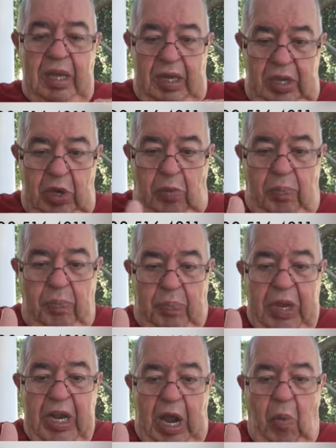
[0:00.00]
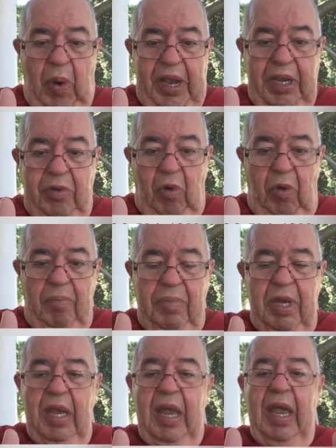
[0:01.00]
you'll be in our waiting room.
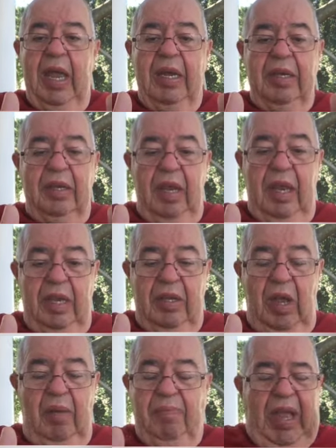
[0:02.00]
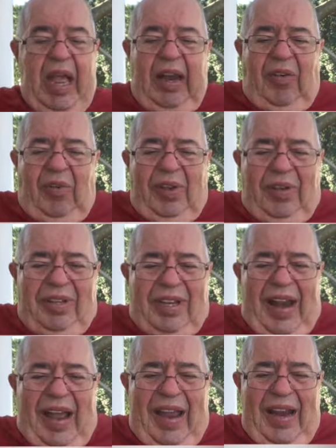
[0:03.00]
And it, I don't
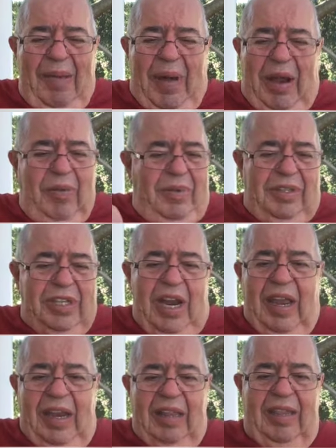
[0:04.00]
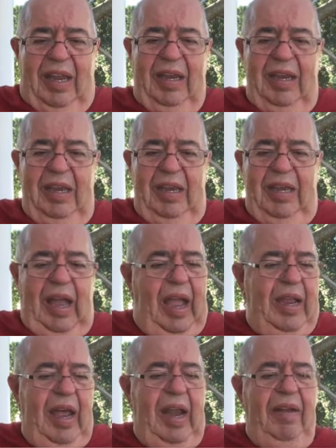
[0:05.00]
deny anybody, I don't check anything. I
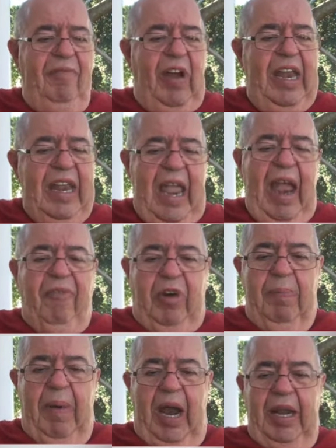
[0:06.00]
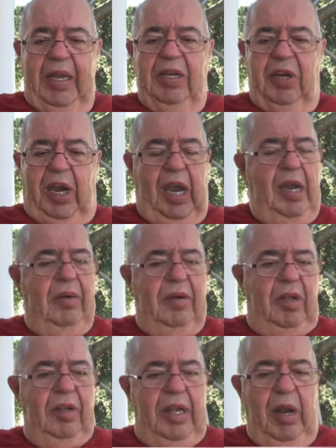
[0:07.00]
got to invite everybody.
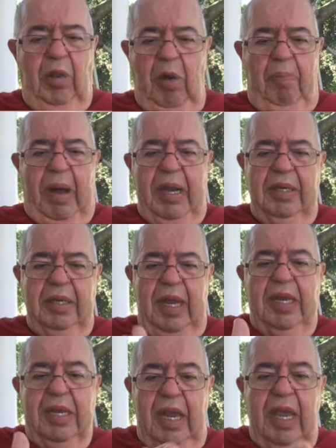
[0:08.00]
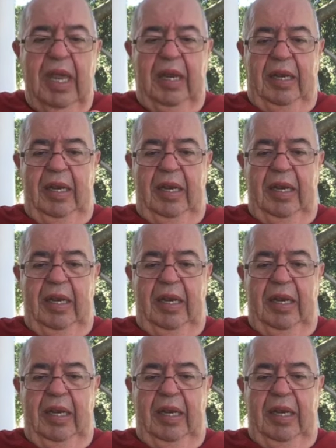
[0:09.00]
Click that little button and you're in.